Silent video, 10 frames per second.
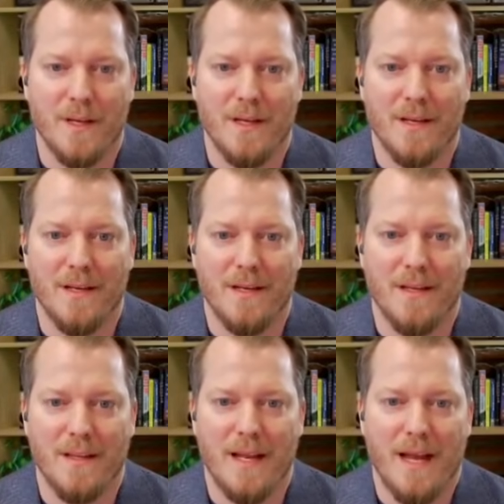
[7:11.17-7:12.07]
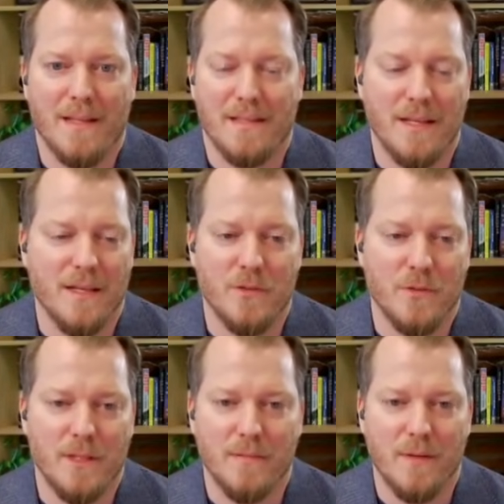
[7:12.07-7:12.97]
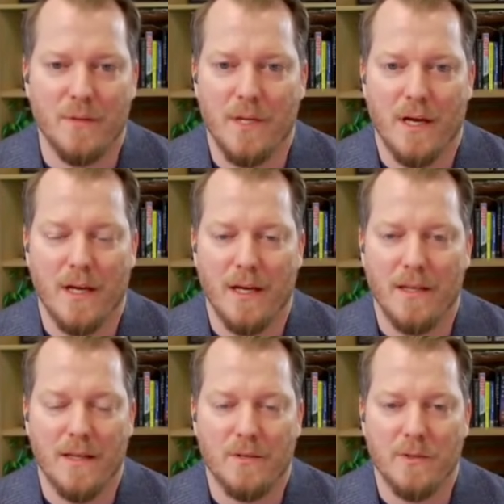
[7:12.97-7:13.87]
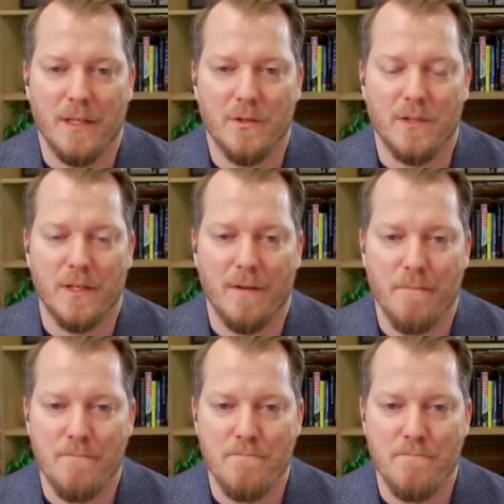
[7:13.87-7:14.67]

uh, that has the industry, you know, talking. I think it's really interesting.